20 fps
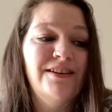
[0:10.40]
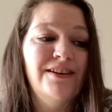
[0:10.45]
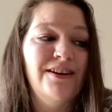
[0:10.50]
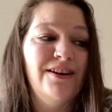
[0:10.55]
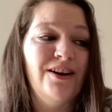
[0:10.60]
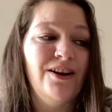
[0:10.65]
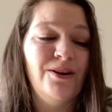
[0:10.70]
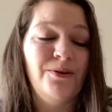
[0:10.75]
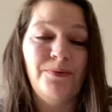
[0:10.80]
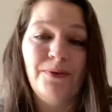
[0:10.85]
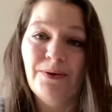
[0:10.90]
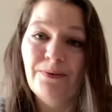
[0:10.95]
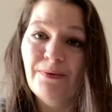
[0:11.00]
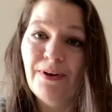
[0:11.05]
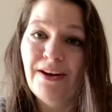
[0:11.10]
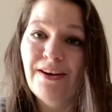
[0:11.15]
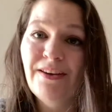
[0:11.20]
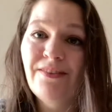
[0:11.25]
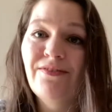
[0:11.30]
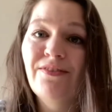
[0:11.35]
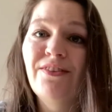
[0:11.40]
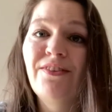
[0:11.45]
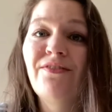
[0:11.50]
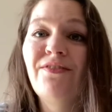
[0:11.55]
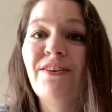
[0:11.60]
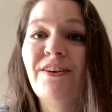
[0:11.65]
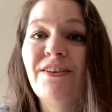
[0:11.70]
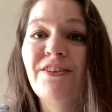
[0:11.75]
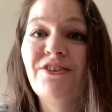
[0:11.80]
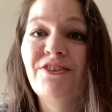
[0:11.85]
Are we ready for the
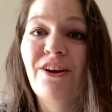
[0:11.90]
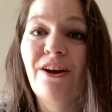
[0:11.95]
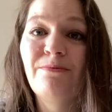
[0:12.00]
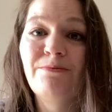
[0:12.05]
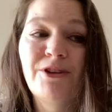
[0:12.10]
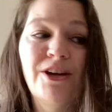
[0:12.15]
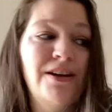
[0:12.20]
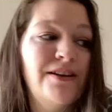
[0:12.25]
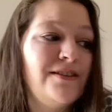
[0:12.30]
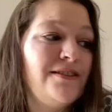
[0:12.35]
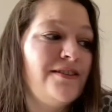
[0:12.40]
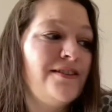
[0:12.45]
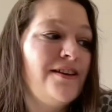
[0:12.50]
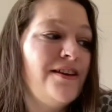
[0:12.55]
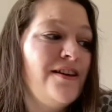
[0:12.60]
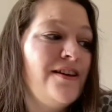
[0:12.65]
finished objects?